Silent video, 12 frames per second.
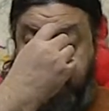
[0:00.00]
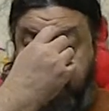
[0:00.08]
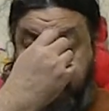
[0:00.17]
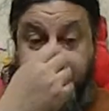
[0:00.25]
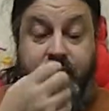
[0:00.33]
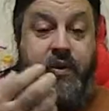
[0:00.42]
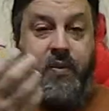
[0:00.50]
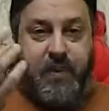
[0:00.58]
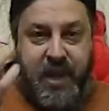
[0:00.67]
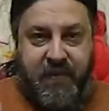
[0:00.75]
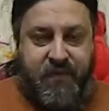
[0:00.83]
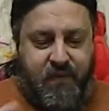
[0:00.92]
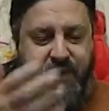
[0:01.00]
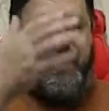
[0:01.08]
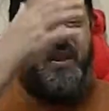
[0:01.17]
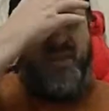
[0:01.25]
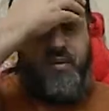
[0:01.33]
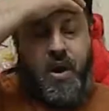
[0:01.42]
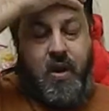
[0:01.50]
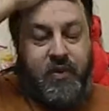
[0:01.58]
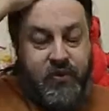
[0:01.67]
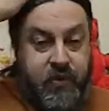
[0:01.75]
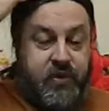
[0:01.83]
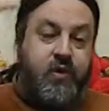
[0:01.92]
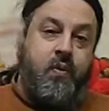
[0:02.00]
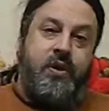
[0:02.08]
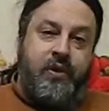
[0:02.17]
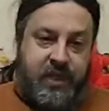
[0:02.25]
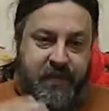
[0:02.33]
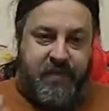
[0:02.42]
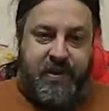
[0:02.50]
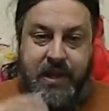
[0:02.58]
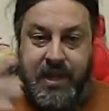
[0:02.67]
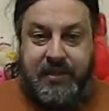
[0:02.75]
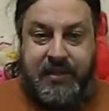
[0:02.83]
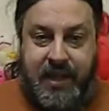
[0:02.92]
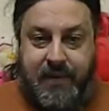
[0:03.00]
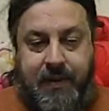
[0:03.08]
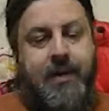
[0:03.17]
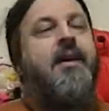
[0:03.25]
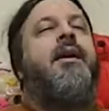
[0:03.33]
even though you pay for it, you are restricted to what you're given, and that's it.